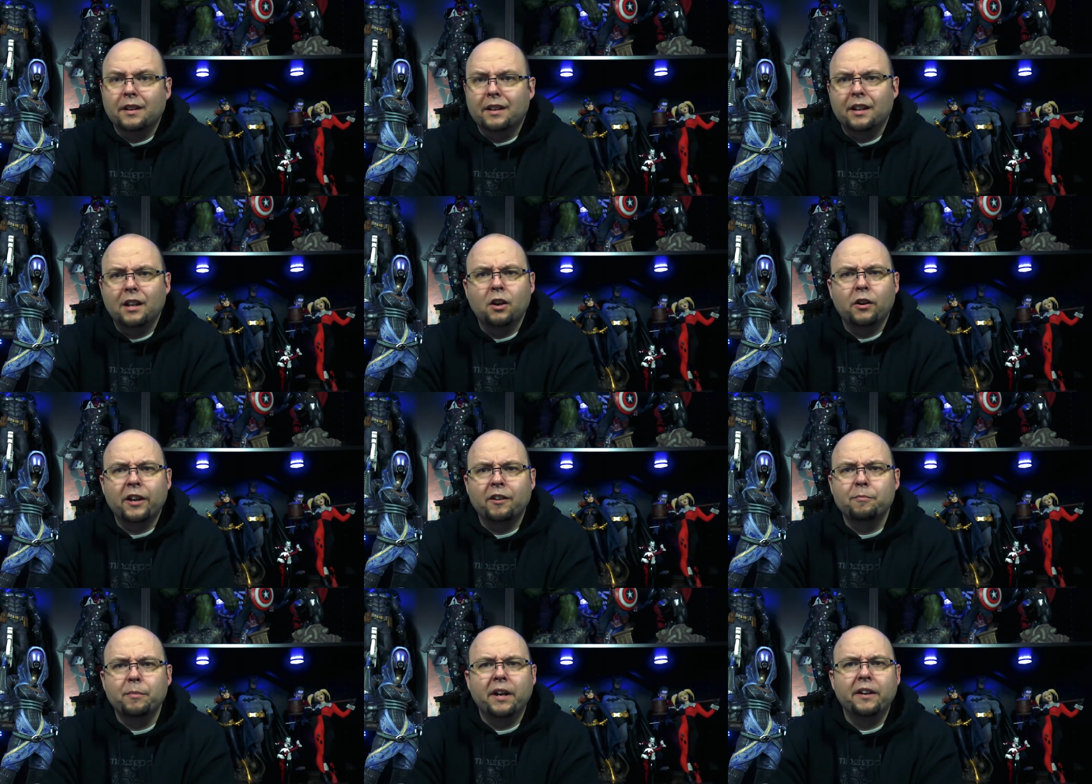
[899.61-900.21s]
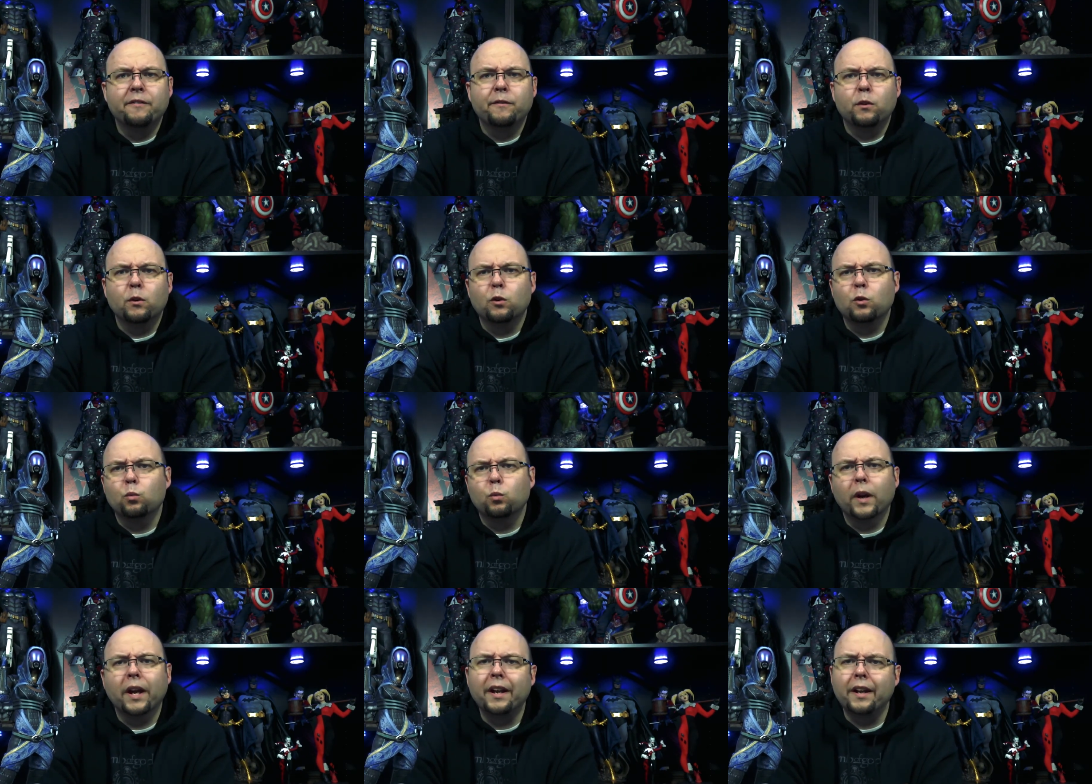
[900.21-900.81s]
and I'll give my
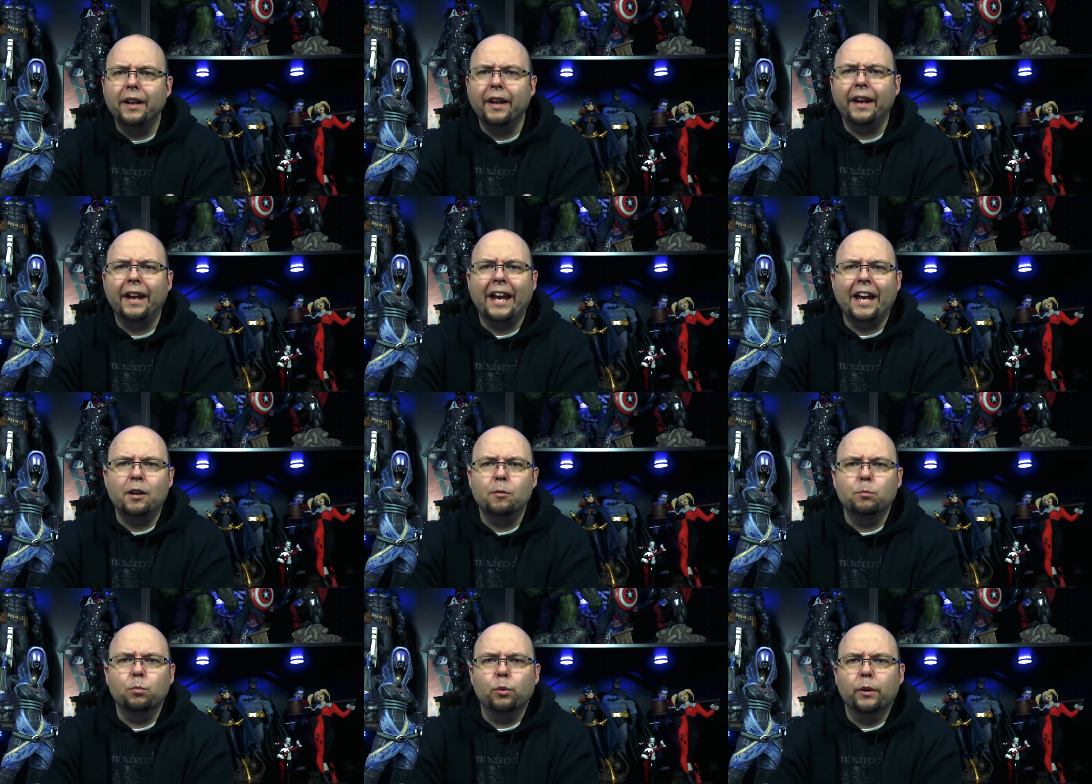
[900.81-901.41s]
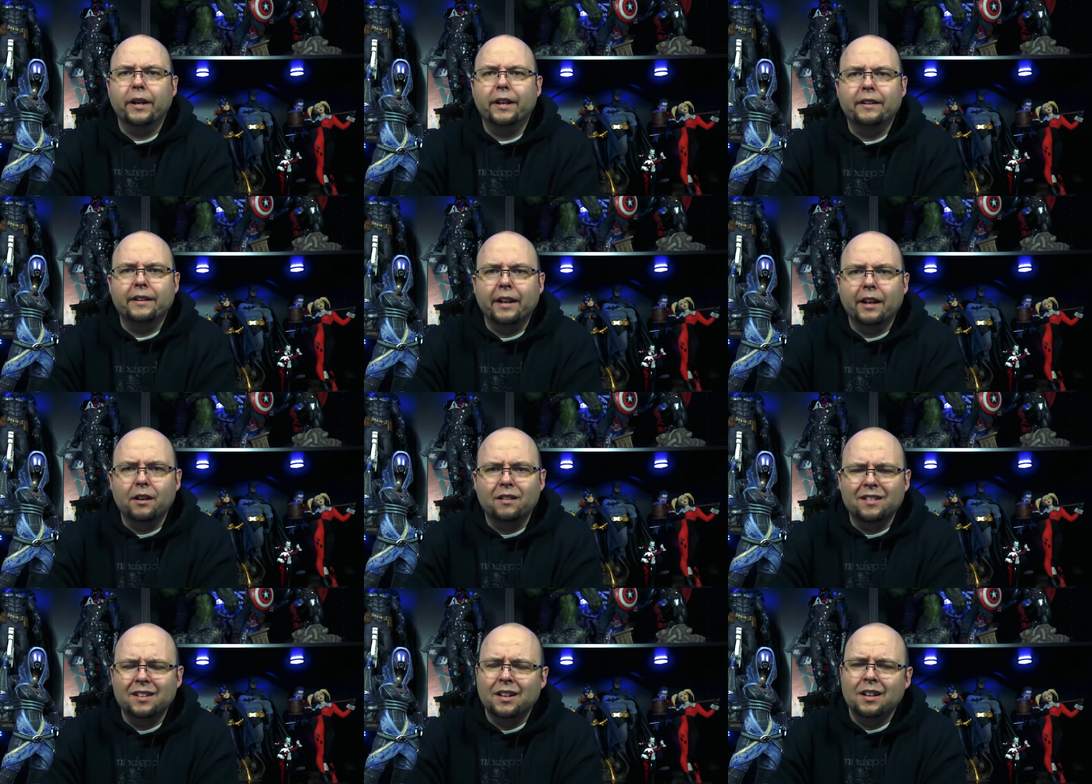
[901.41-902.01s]
full rating and
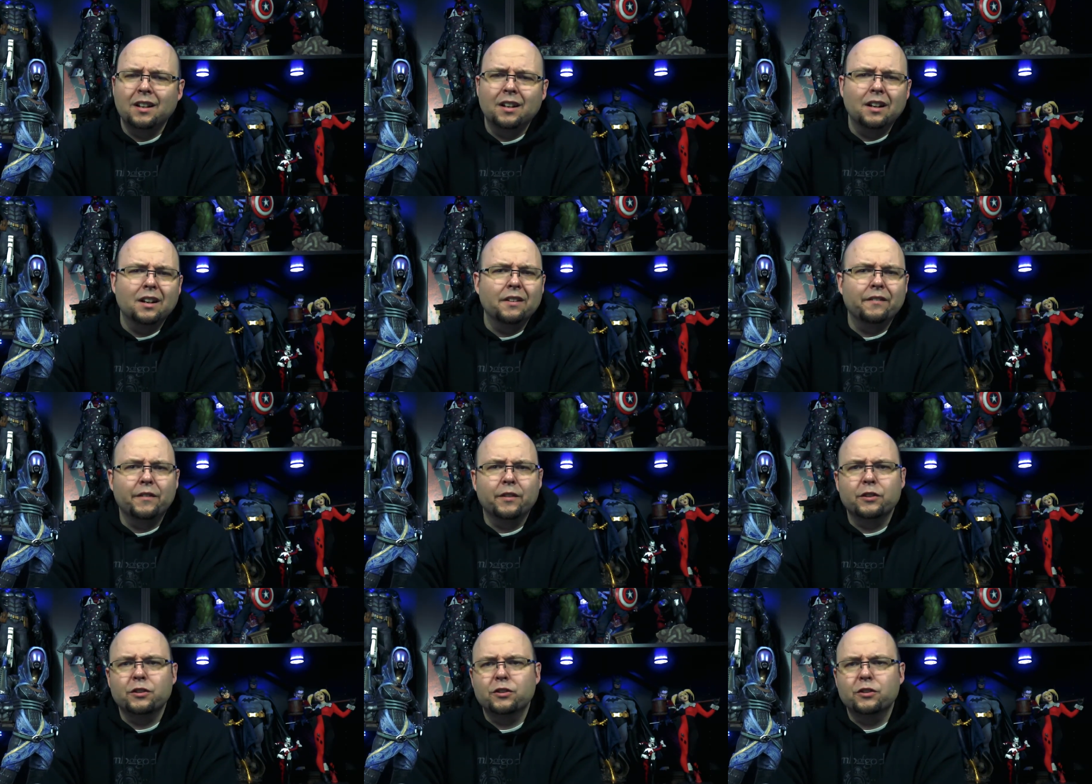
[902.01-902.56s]
breakdown of the